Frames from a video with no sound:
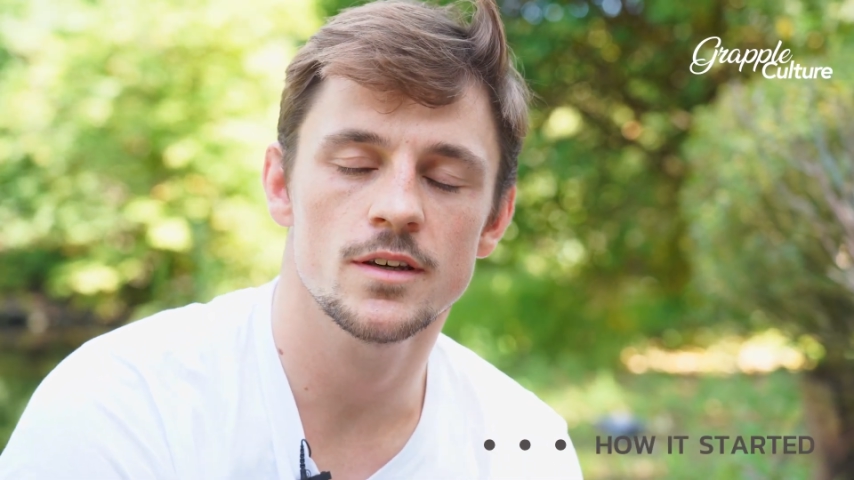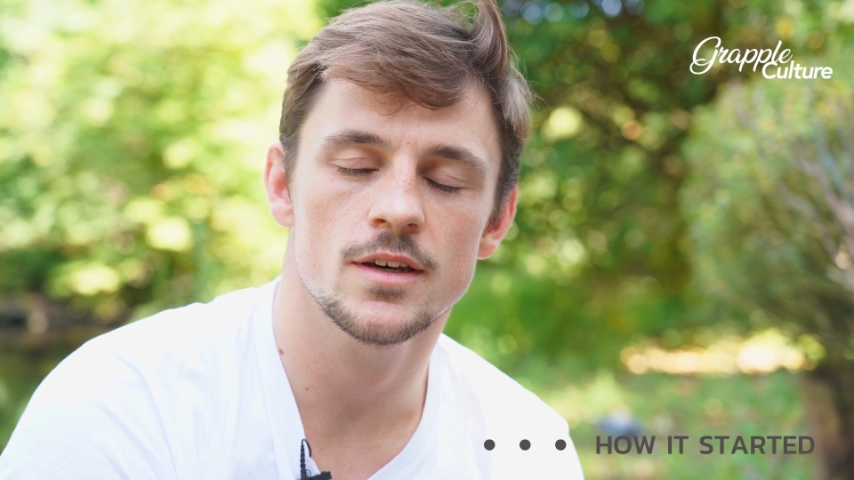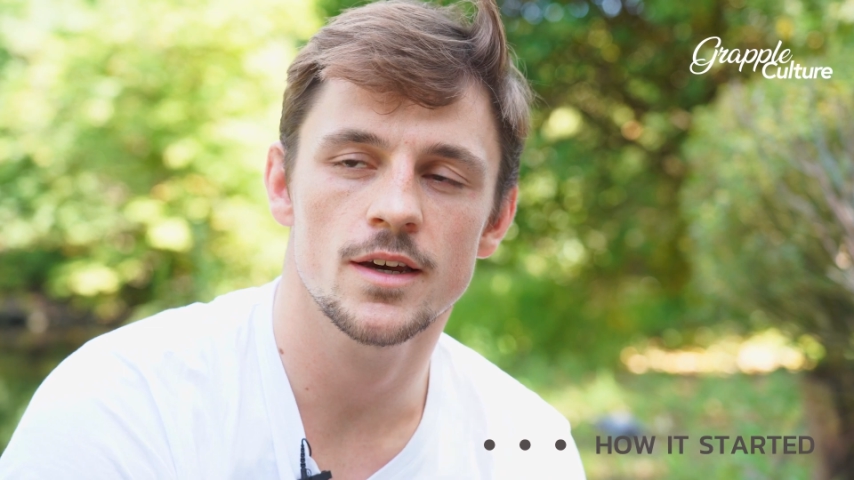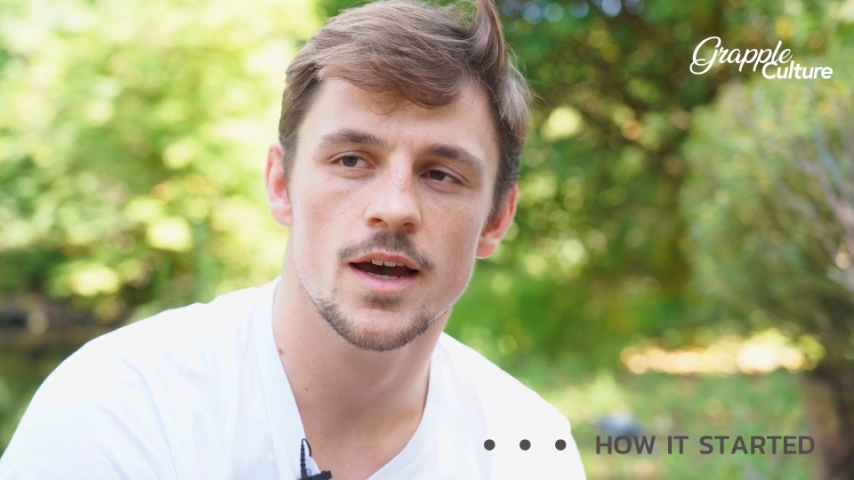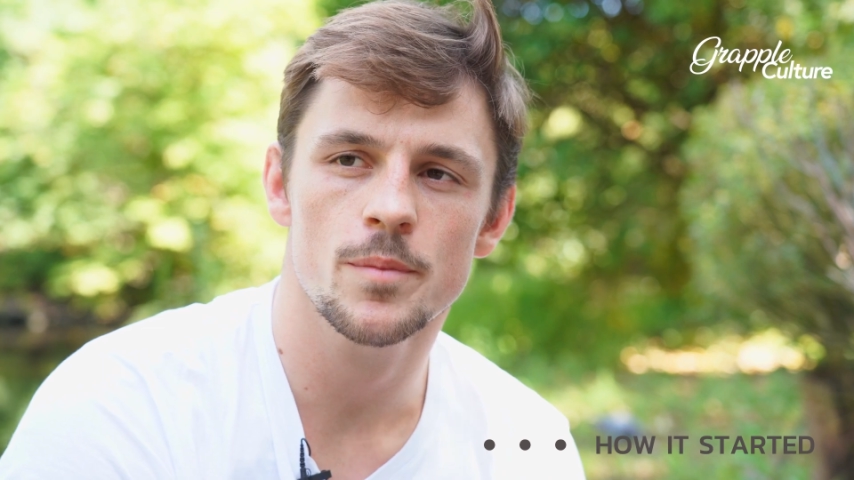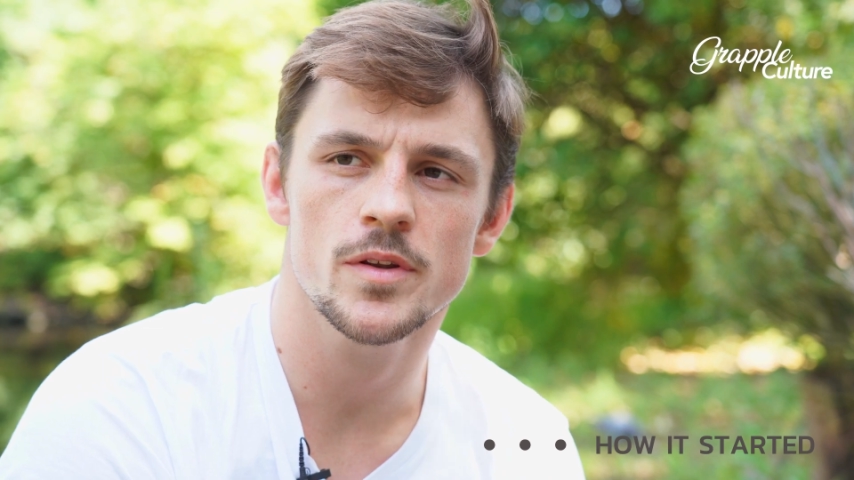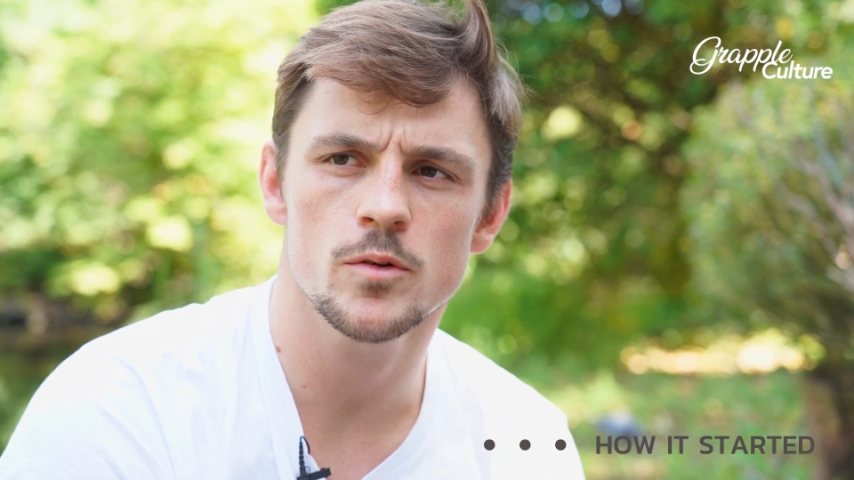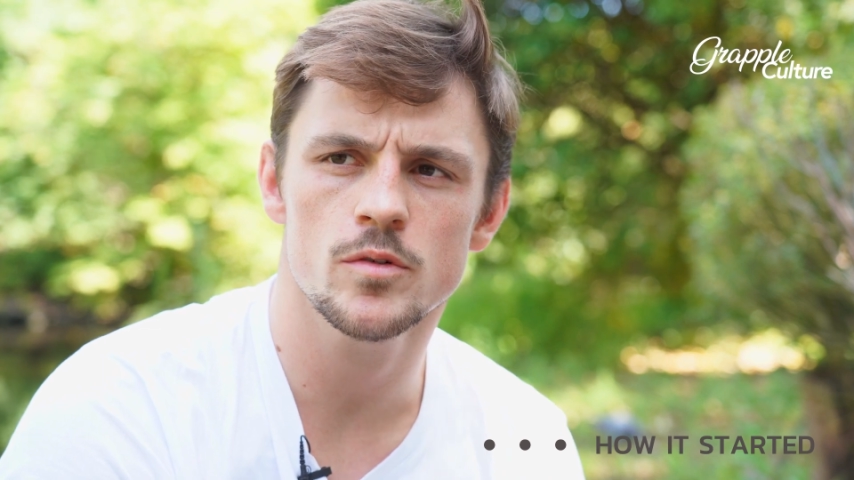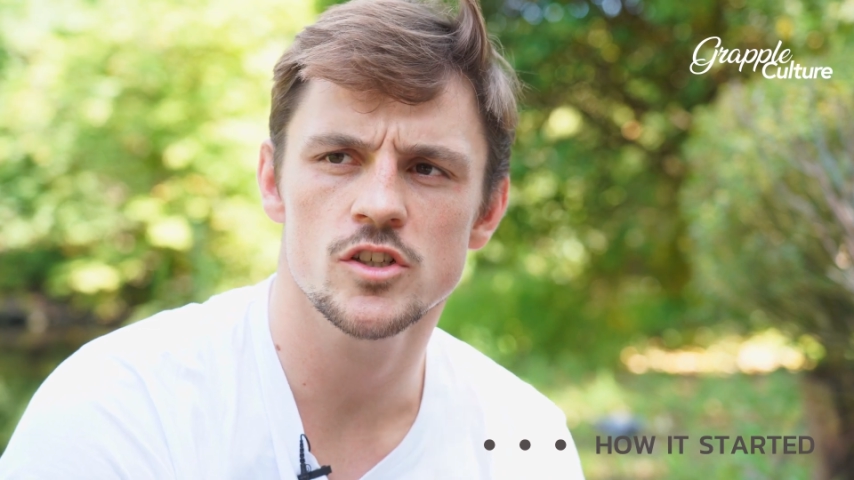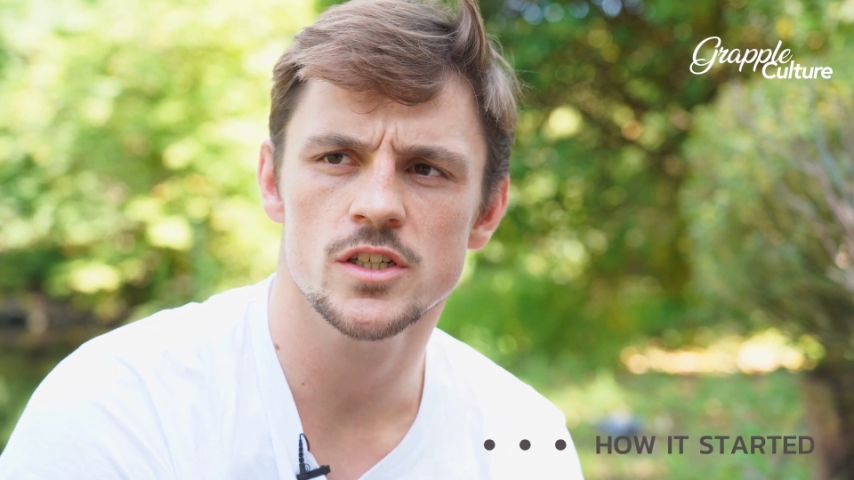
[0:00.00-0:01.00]
I've been
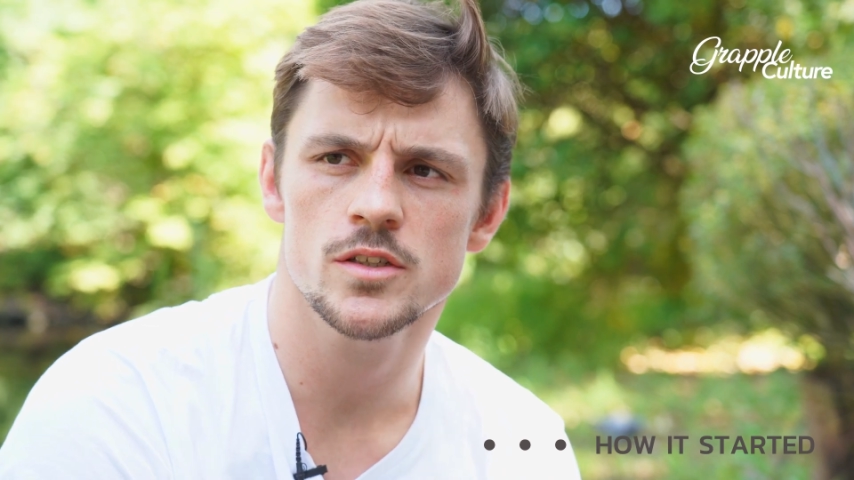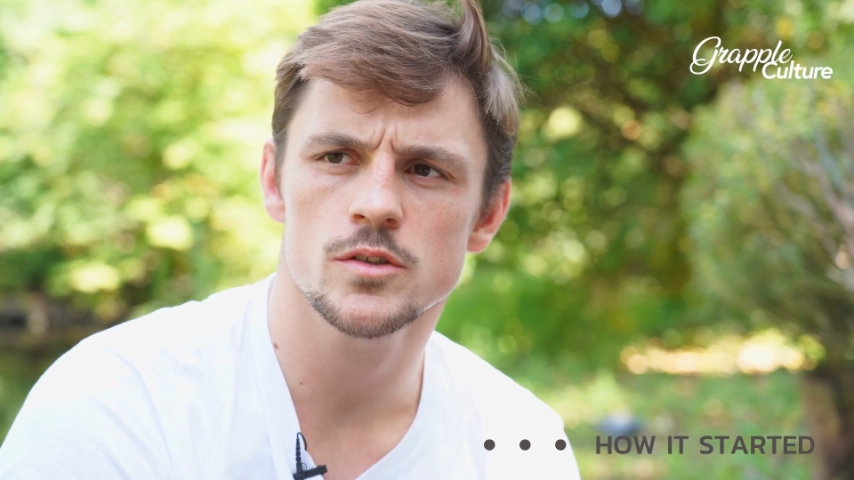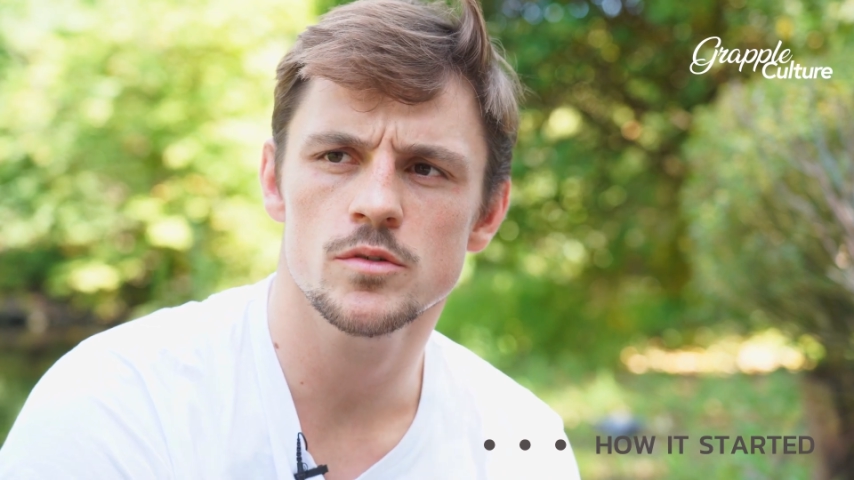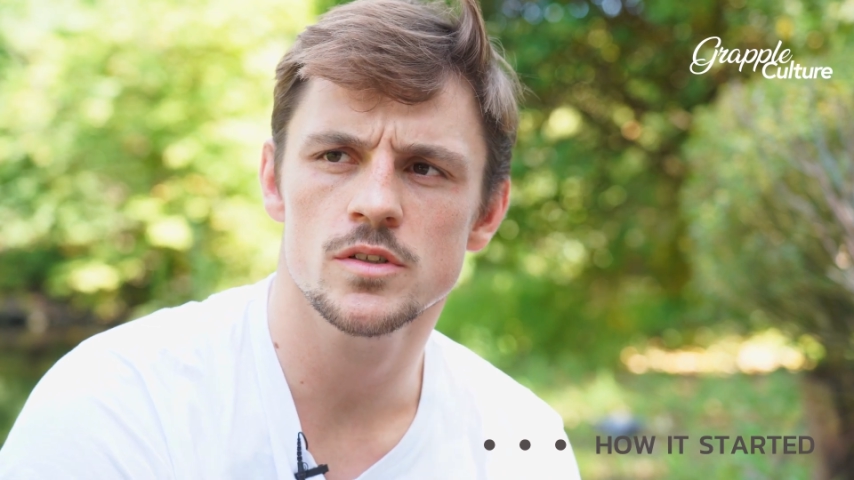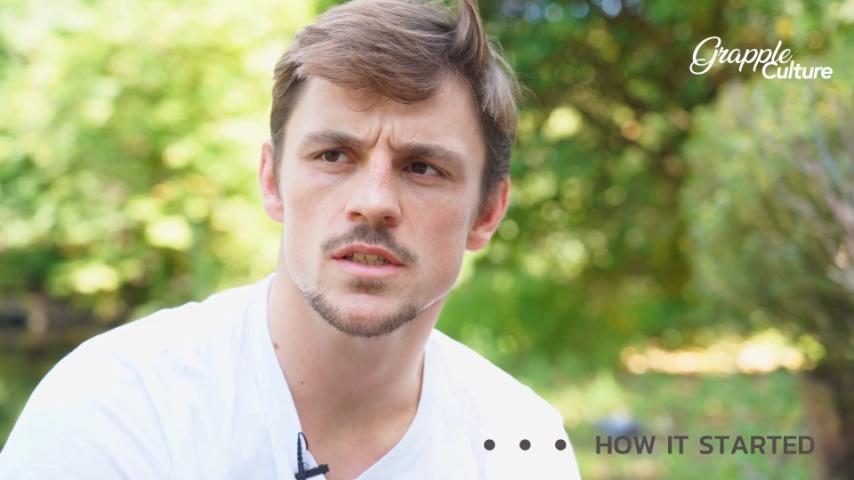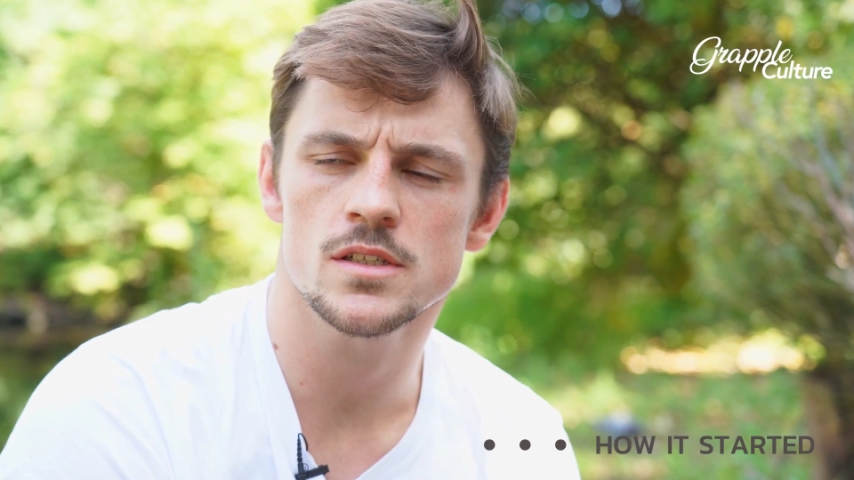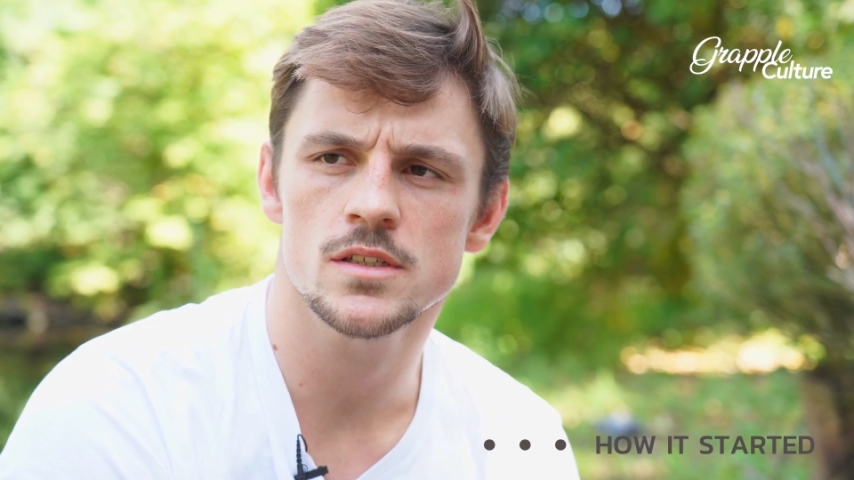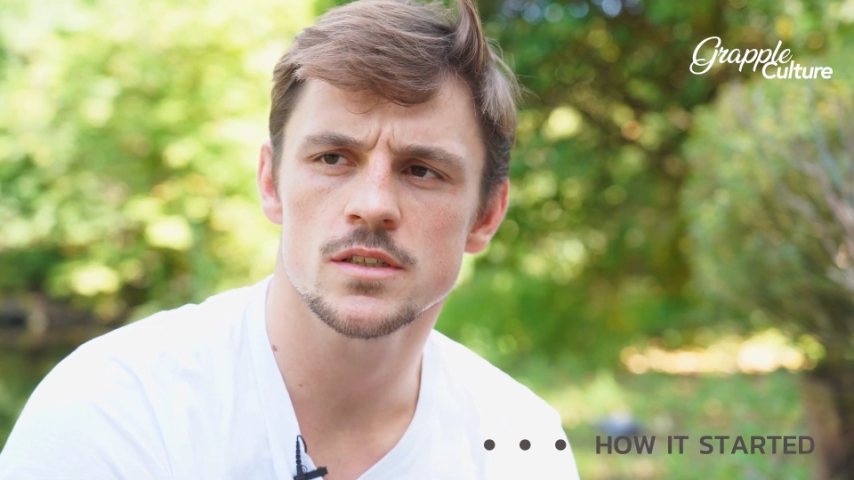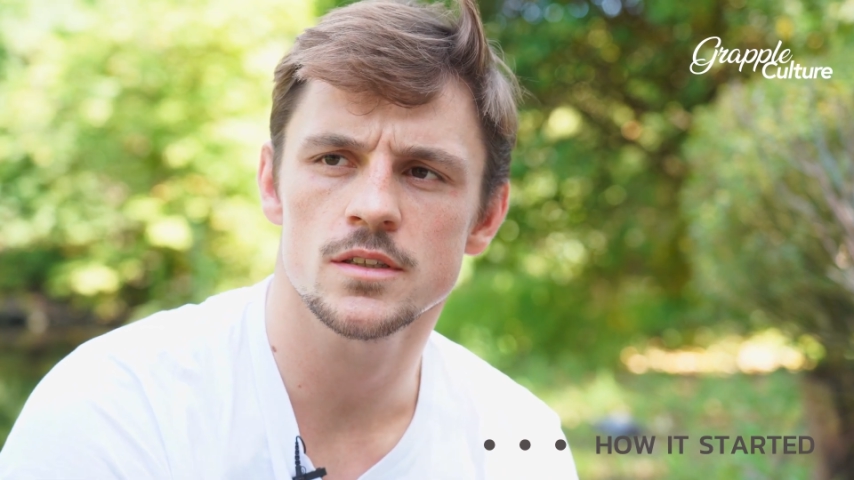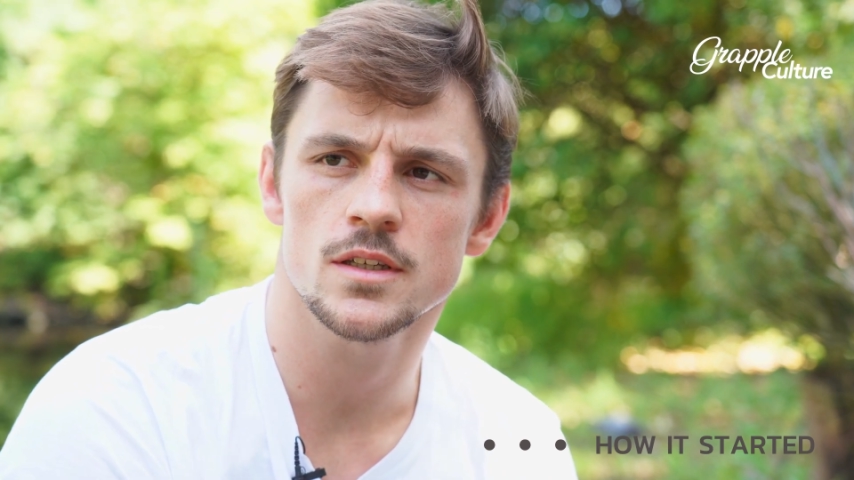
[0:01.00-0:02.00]
doing jiu-jitsu since